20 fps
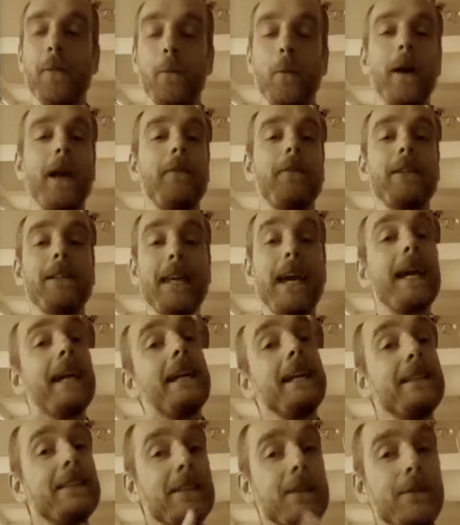whatever day it
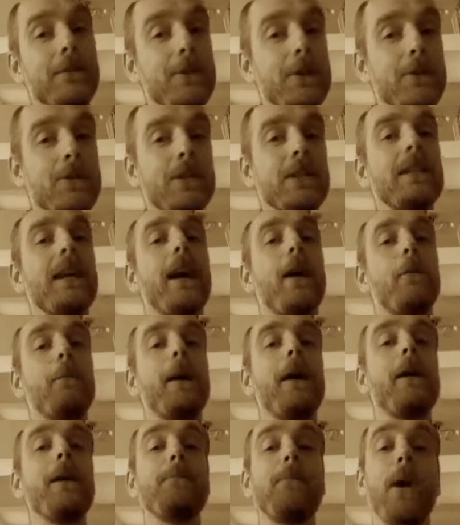is in the future now,
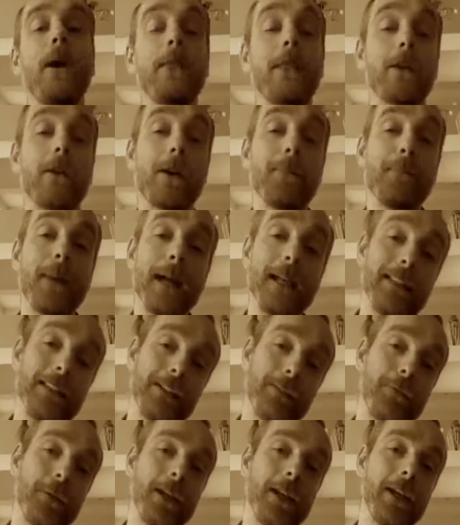bear in mind that I made
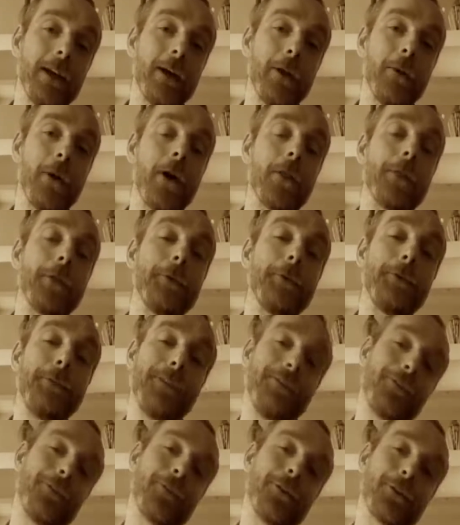this video on the
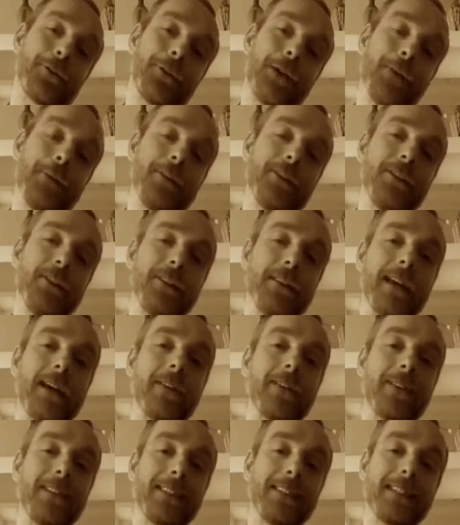5th of October
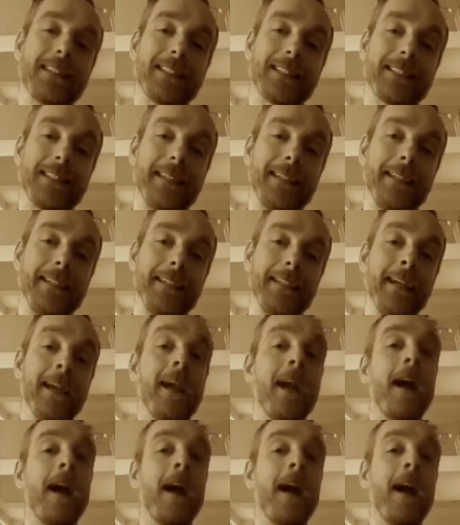2016,